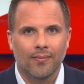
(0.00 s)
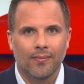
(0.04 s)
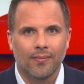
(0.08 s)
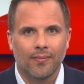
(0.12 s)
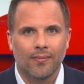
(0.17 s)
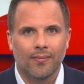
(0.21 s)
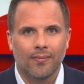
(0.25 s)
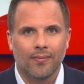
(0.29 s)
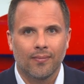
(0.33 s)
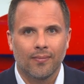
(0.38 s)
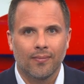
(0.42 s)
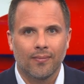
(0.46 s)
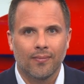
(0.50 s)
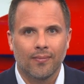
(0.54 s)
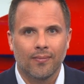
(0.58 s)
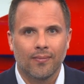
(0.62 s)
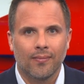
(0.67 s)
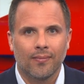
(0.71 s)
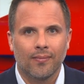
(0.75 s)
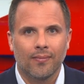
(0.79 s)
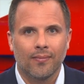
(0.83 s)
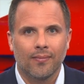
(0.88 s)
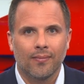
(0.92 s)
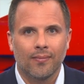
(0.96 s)

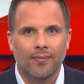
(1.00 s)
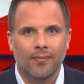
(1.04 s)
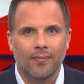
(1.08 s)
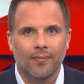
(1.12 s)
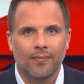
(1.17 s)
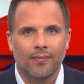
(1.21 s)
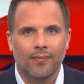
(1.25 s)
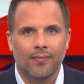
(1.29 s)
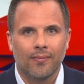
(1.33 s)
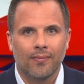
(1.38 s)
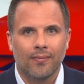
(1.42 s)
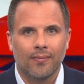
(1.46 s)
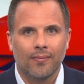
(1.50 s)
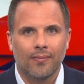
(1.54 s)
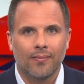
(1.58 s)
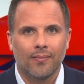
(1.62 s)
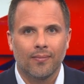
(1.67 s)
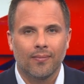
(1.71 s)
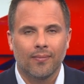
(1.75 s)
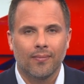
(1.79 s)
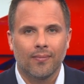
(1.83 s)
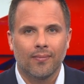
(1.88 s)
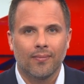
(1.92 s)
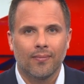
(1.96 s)

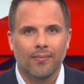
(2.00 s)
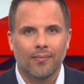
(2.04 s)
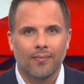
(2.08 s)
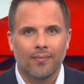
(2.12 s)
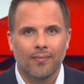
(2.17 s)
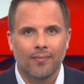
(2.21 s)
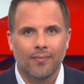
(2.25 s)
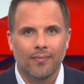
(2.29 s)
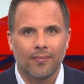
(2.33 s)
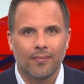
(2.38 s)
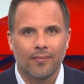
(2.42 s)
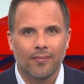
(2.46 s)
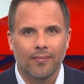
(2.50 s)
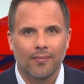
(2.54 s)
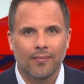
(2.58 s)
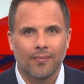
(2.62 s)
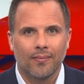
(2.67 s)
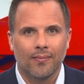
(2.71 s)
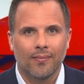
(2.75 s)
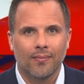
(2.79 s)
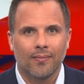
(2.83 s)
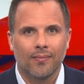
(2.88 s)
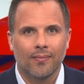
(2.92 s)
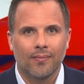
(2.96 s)

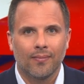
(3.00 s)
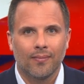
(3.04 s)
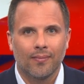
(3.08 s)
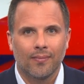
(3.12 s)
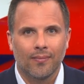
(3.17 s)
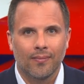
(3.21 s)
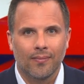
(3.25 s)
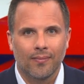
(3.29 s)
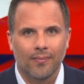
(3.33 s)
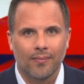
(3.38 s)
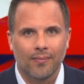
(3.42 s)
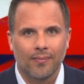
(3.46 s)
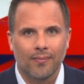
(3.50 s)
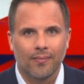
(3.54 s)
The person shown says nothing.